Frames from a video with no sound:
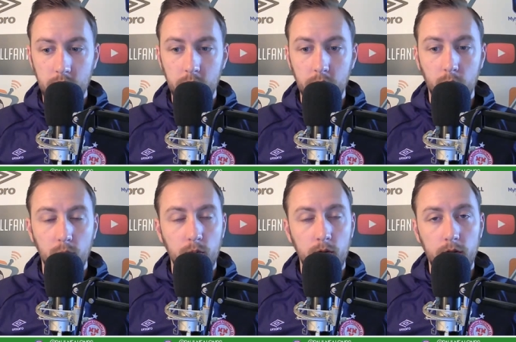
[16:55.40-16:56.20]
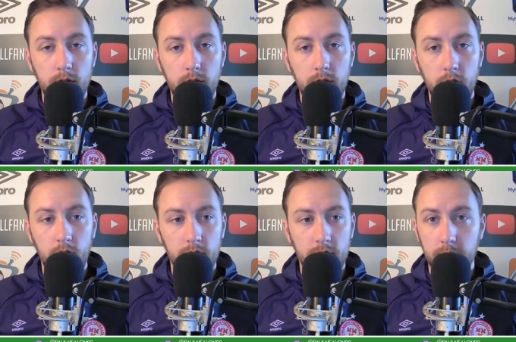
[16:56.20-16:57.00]
you know,
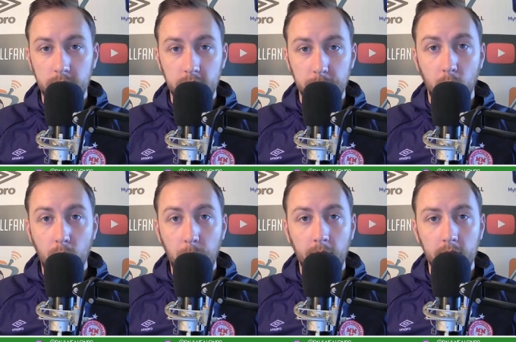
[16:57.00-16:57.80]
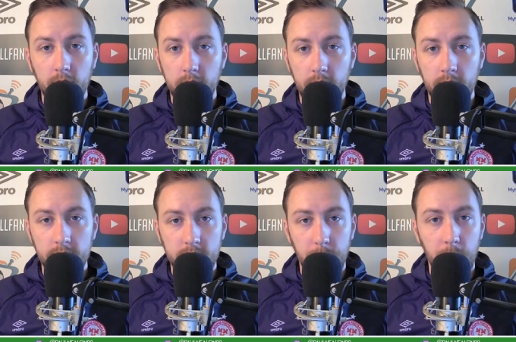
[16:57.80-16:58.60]
all there's more players on that
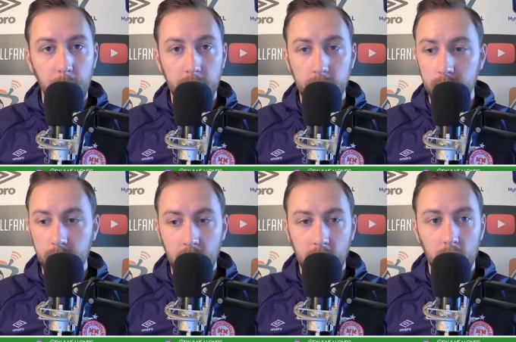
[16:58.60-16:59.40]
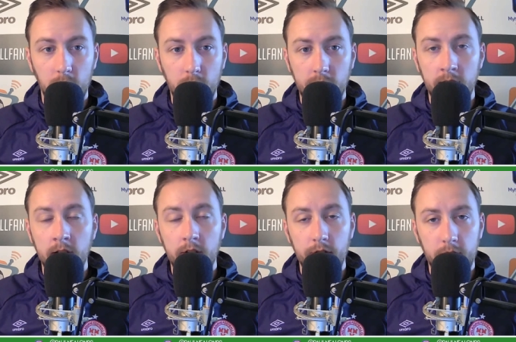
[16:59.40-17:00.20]
list that probably are unlucky
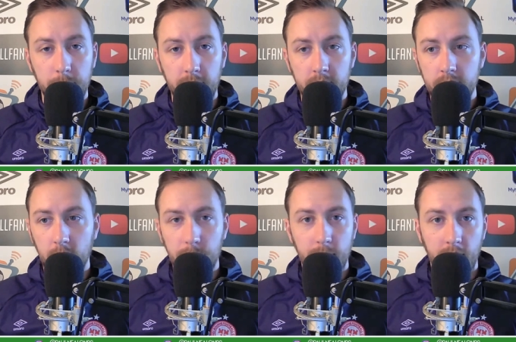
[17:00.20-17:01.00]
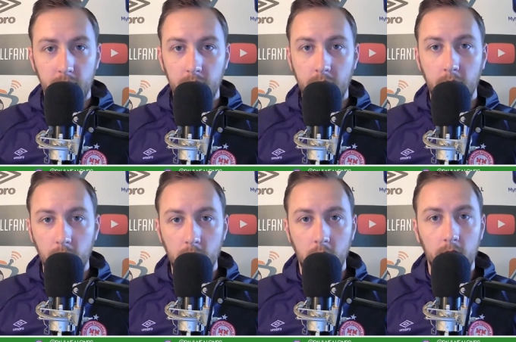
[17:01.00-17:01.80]
not to make this top ten, like
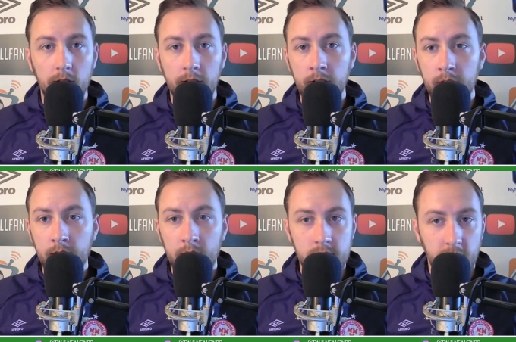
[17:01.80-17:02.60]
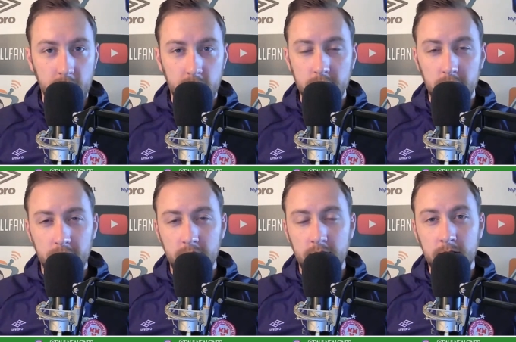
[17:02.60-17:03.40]
Aaron Connolly, Jason
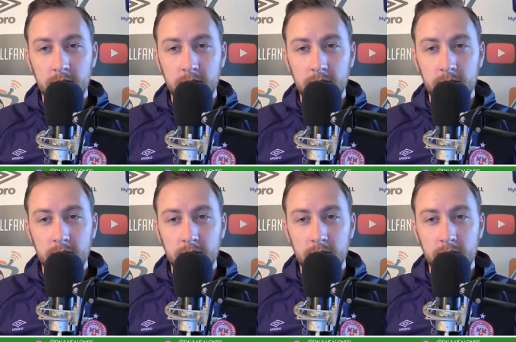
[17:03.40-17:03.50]
Knight,